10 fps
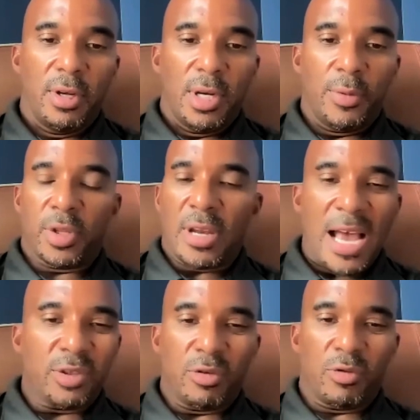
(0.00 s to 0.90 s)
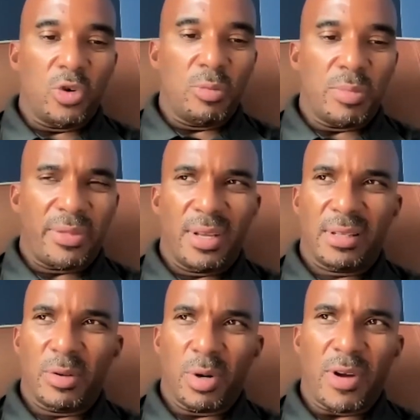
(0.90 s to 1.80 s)
It was a national group. I think
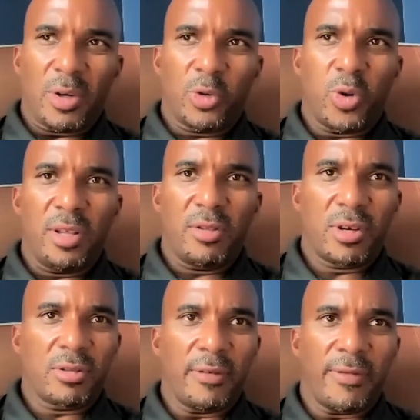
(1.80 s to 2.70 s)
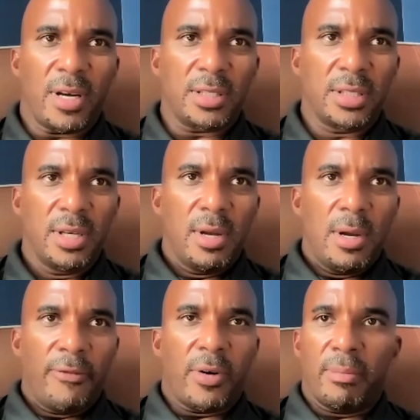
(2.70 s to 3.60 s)
there were around 26 of us
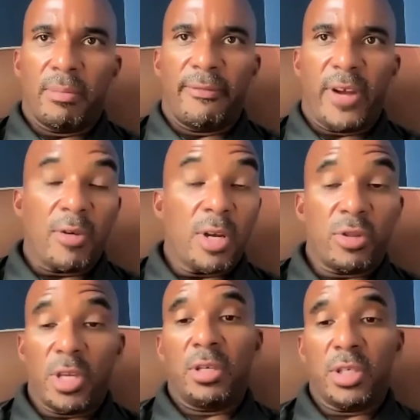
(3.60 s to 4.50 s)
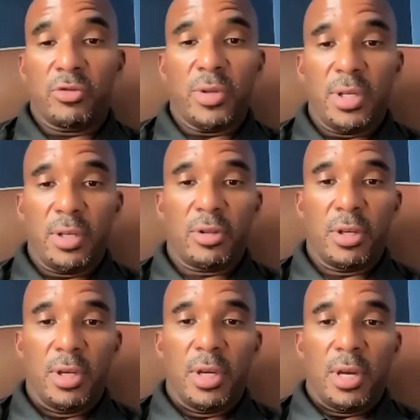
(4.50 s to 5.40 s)
from various industries.
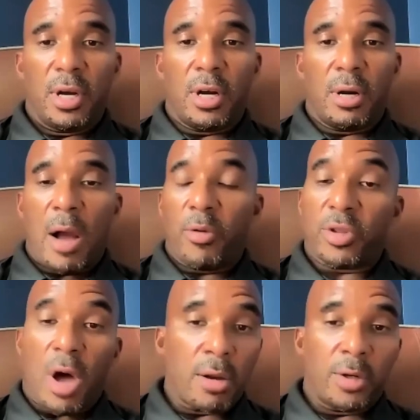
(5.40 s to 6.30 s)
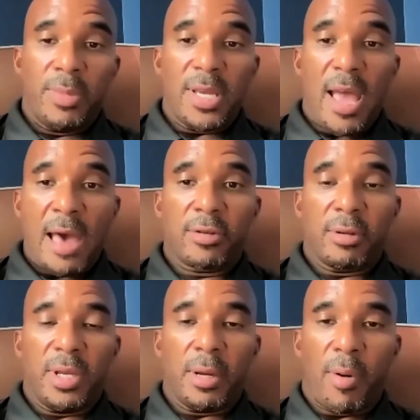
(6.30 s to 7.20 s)
I was honored to be asked to
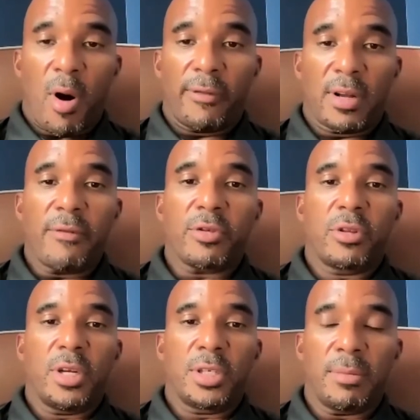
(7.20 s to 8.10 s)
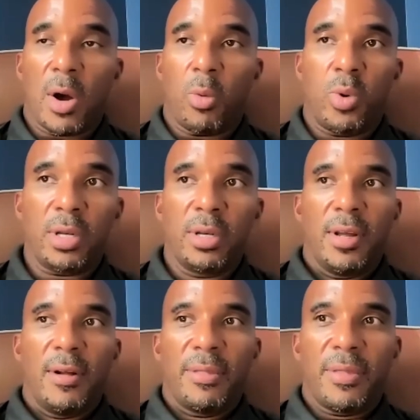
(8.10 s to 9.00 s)
be a part of a conversation about
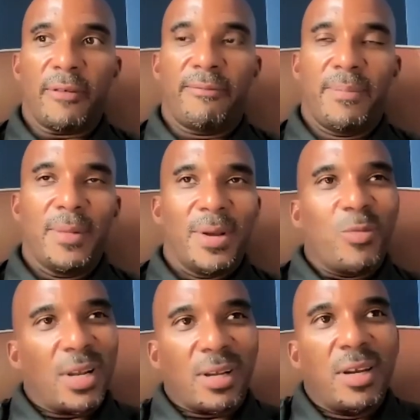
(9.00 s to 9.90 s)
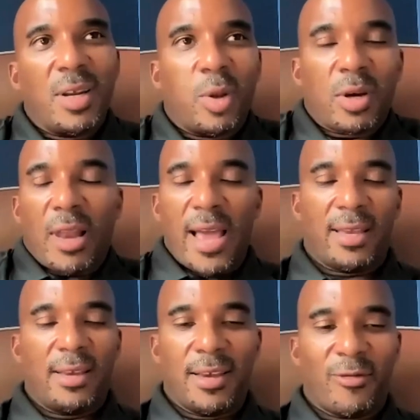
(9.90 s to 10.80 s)
the what could it look
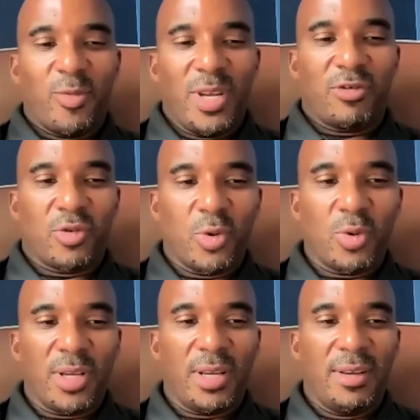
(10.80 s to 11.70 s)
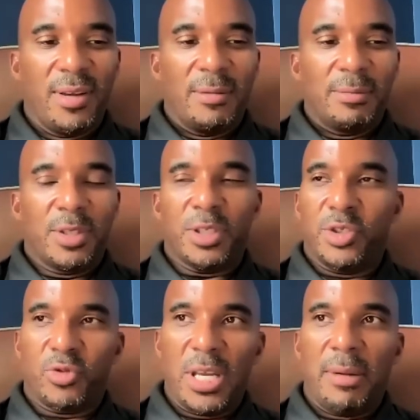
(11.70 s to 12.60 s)
like if we truly could
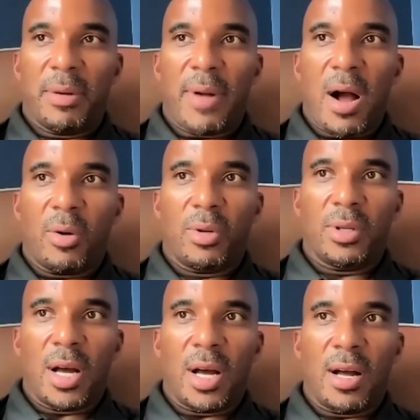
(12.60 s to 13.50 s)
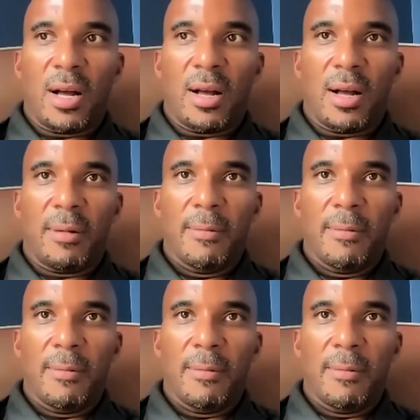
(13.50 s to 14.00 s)
dream about the